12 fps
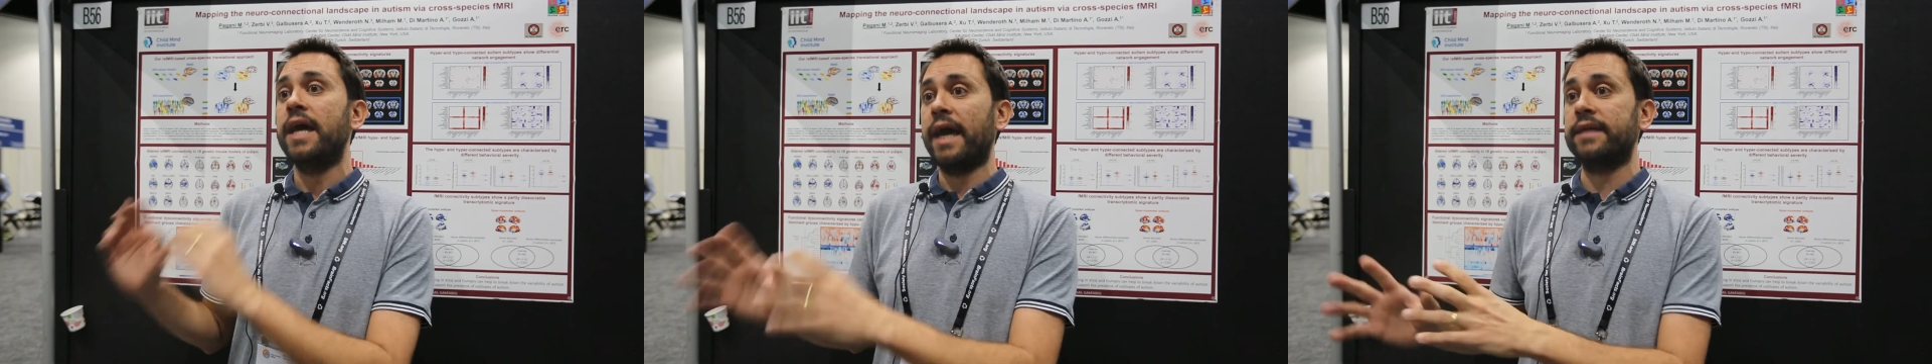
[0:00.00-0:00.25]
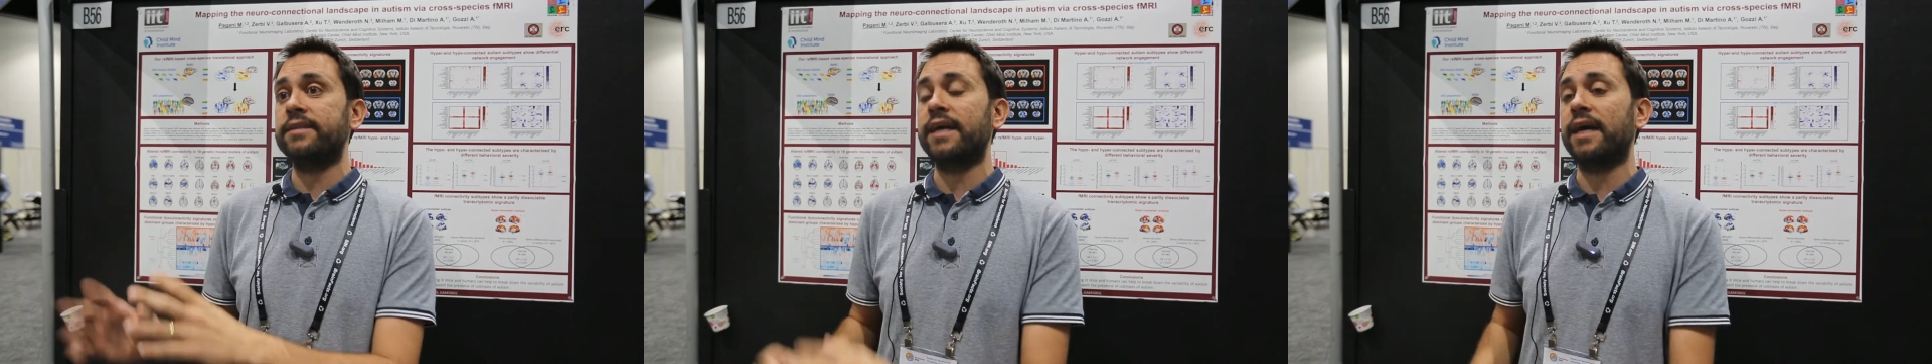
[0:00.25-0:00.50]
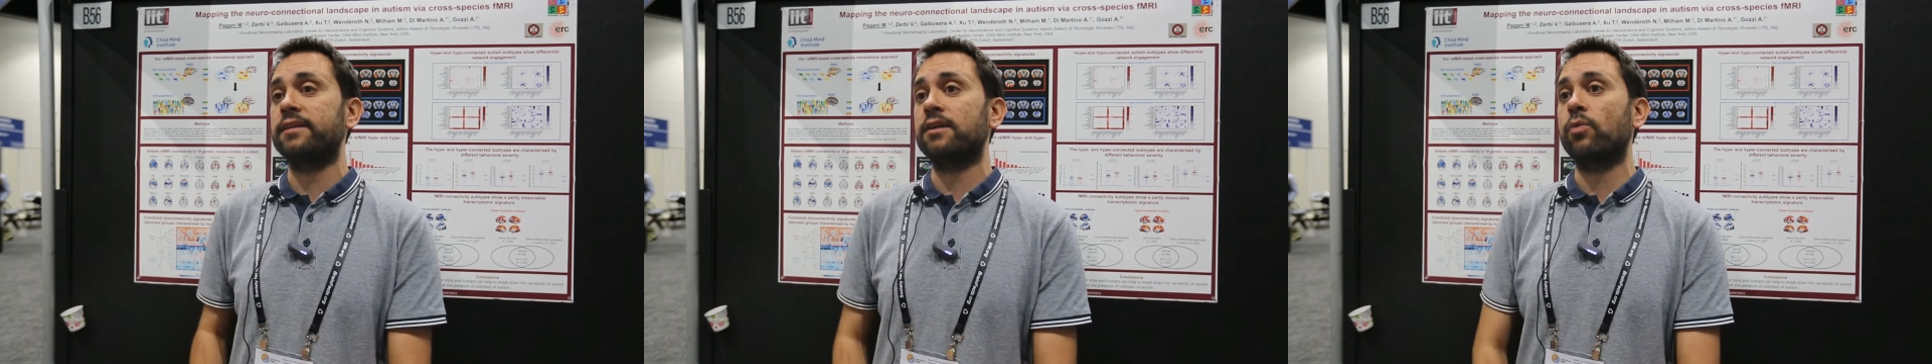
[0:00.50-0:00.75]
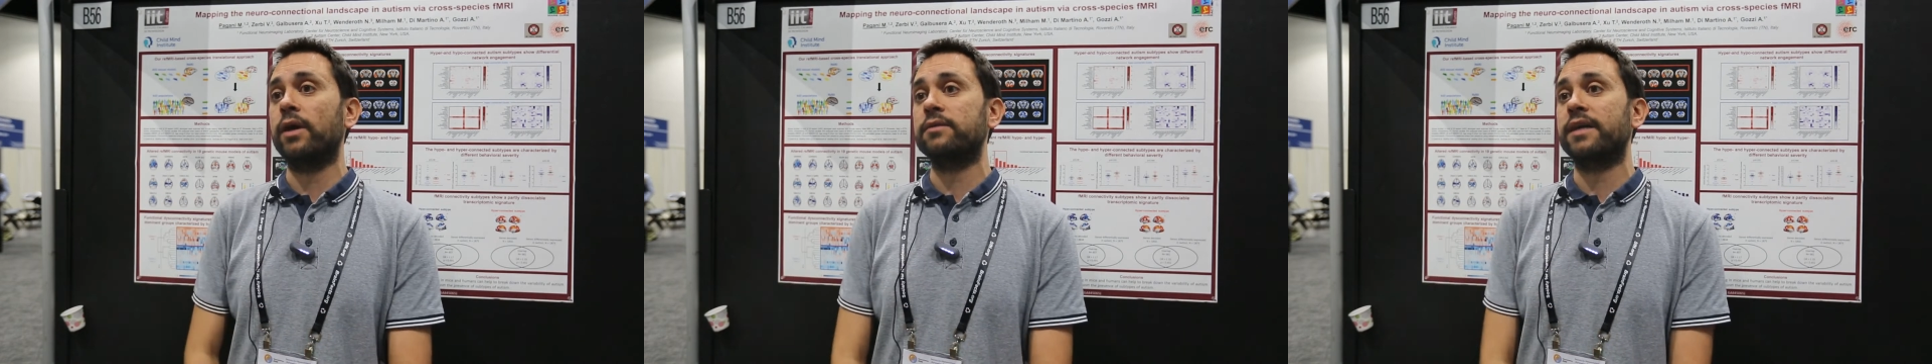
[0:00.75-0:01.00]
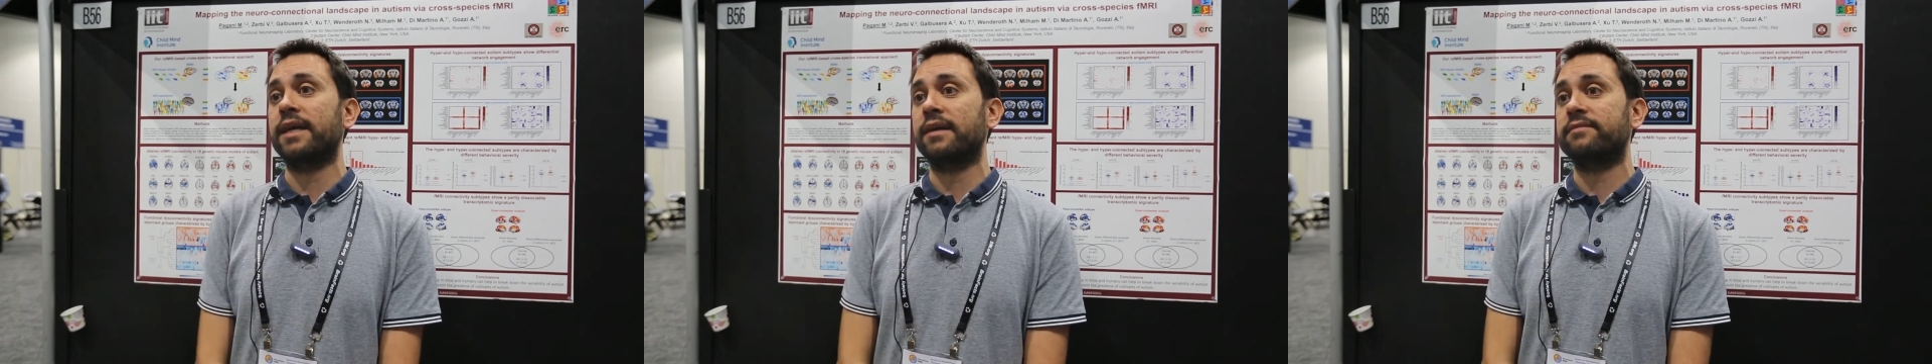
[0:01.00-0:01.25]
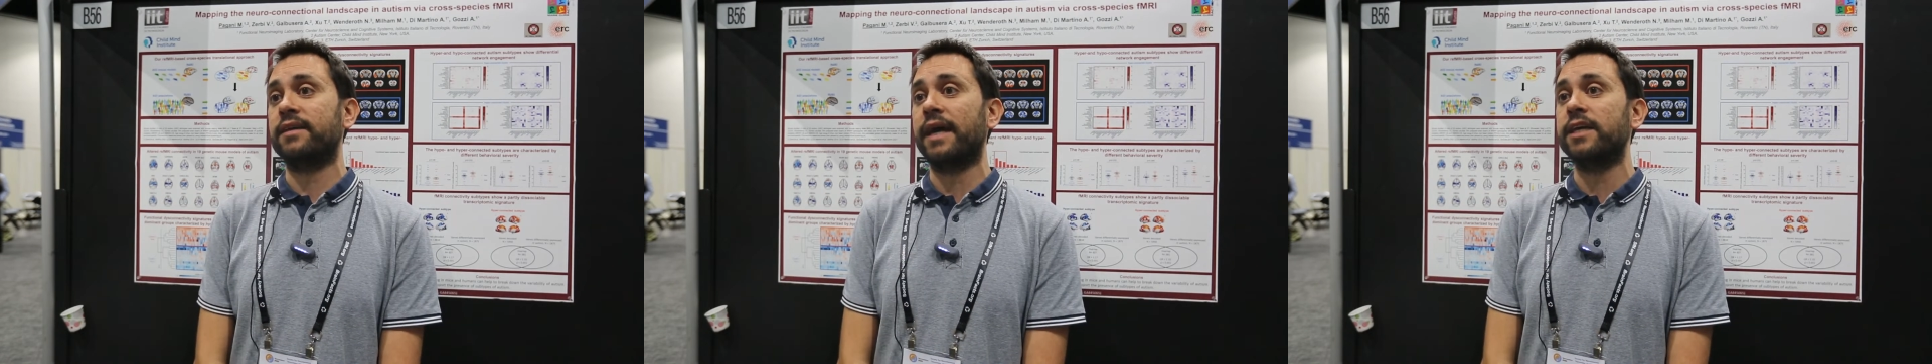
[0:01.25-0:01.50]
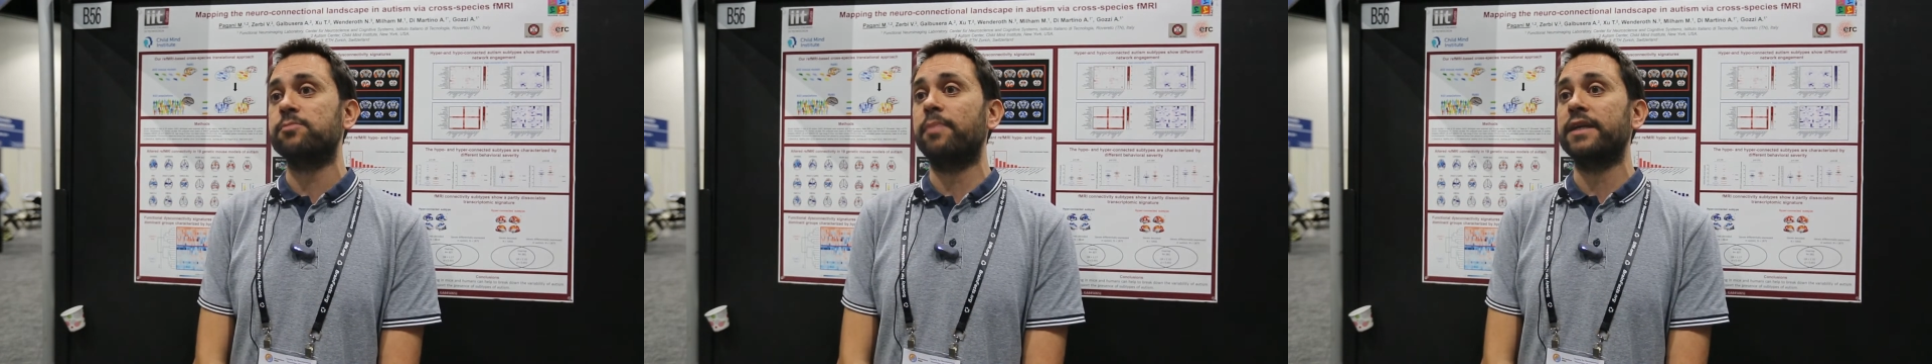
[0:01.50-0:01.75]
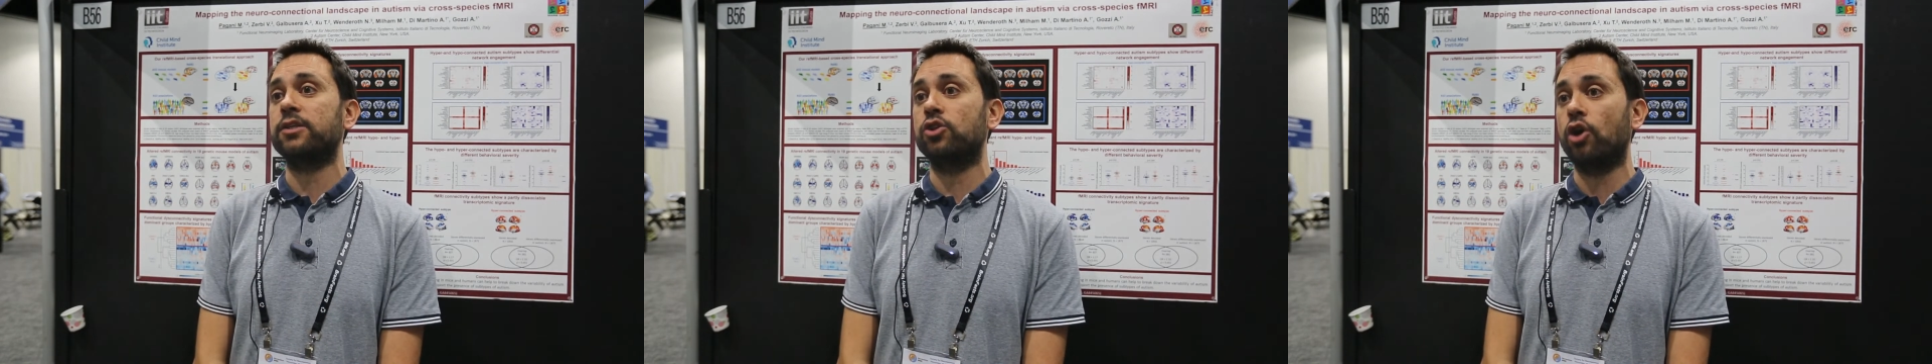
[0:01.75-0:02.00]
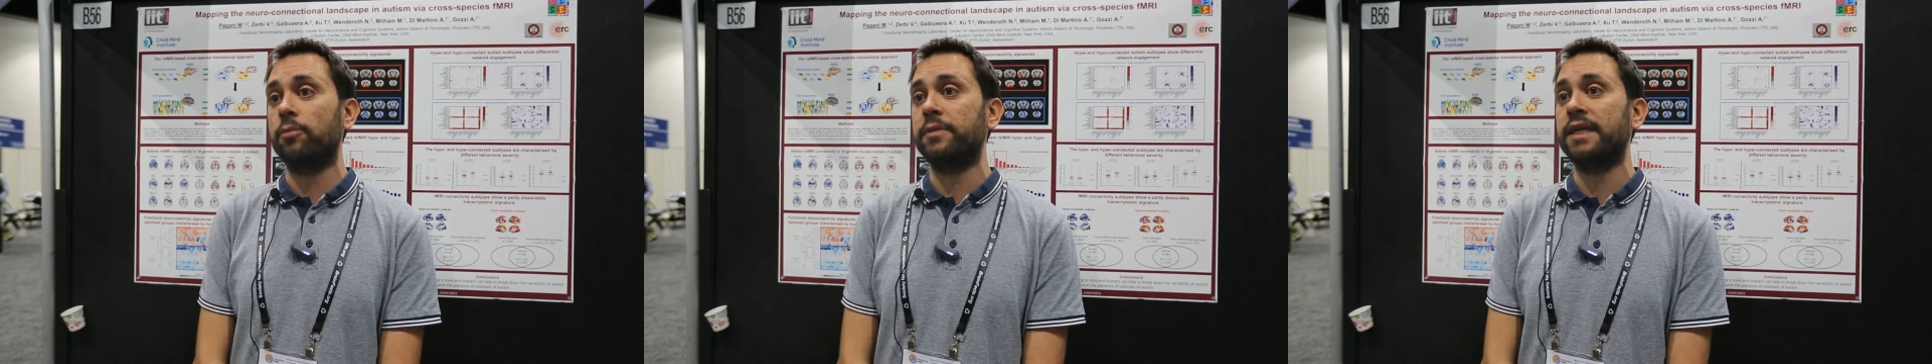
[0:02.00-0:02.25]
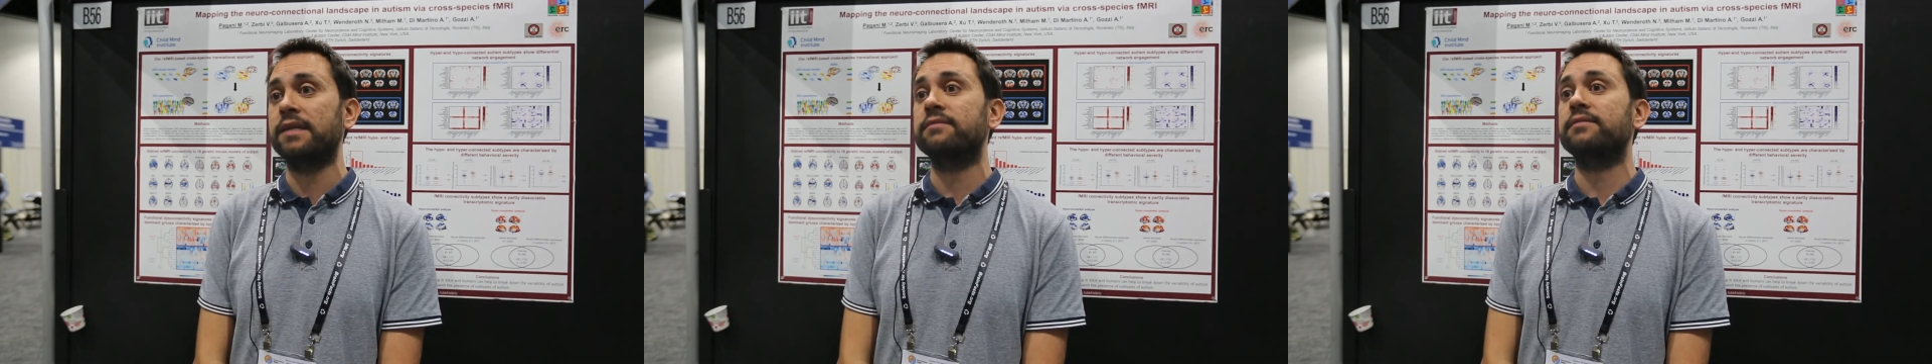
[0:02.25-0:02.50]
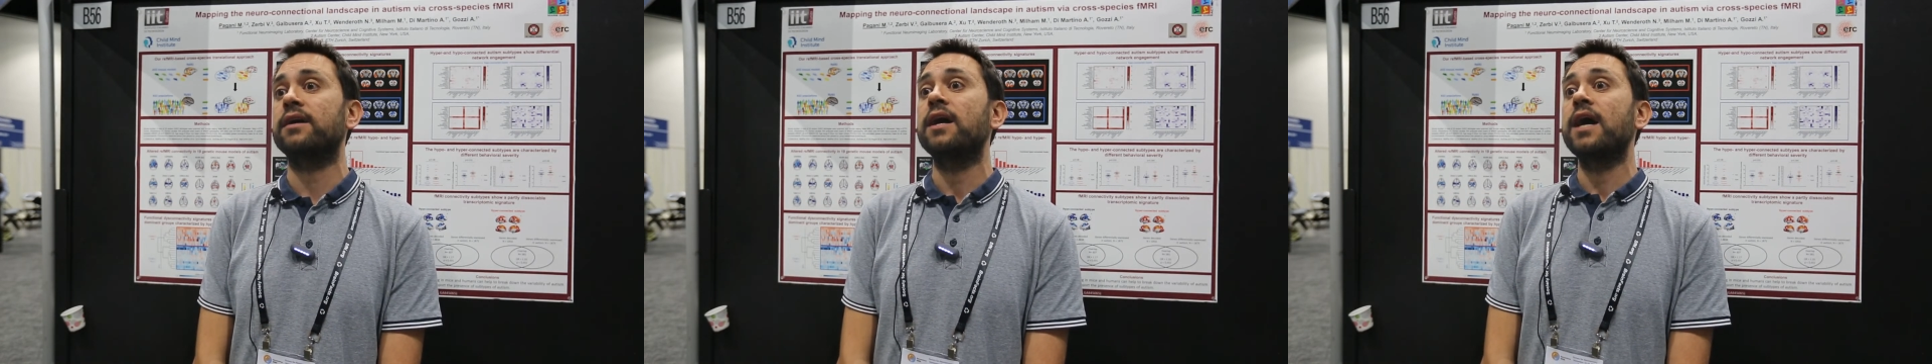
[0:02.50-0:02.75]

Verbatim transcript: and the other one characterized by dominant